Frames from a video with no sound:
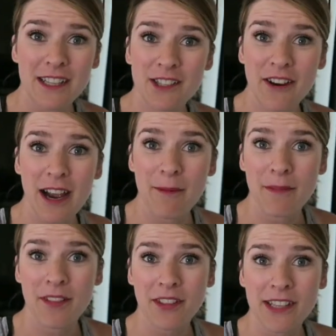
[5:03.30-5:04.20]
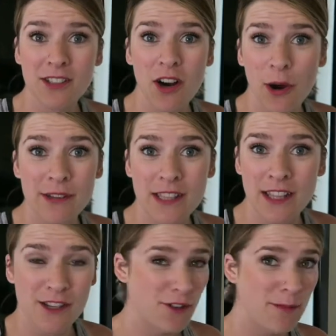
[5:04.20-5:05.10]
Instagram. The links are always in
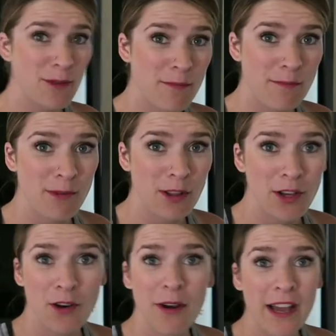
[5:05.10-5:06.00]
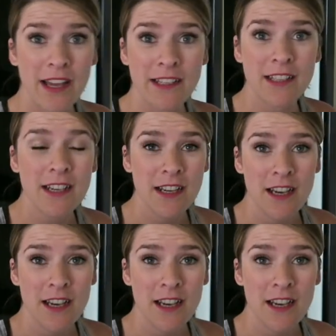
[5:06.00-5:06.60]
the description below, and